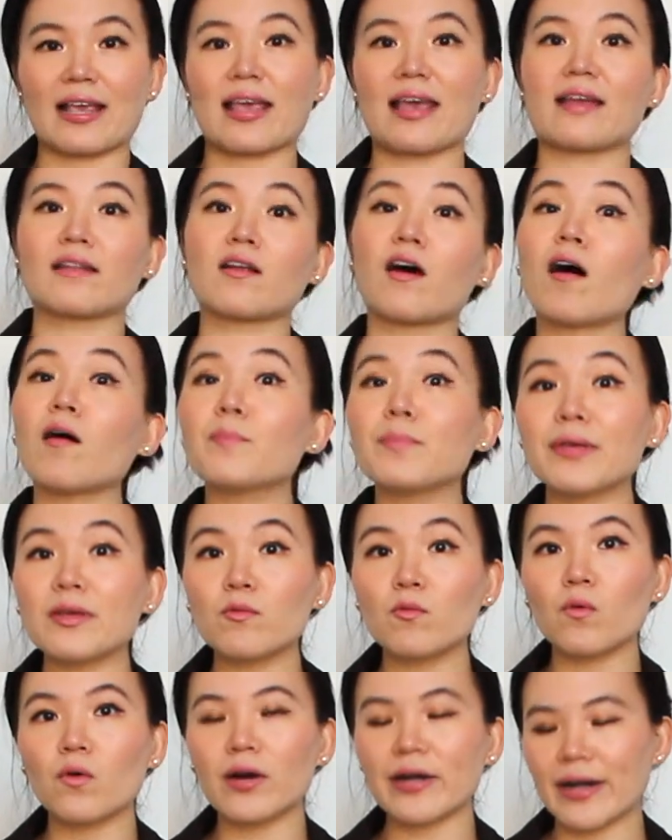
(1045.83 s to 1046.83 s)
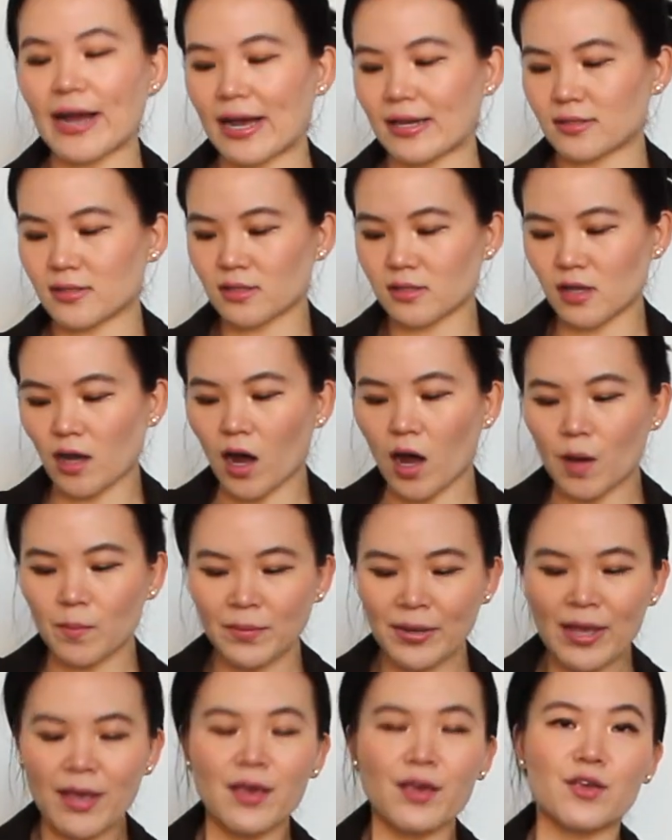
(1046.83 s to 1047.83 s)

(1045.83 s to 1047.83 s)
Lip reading: cannot be worn as a top,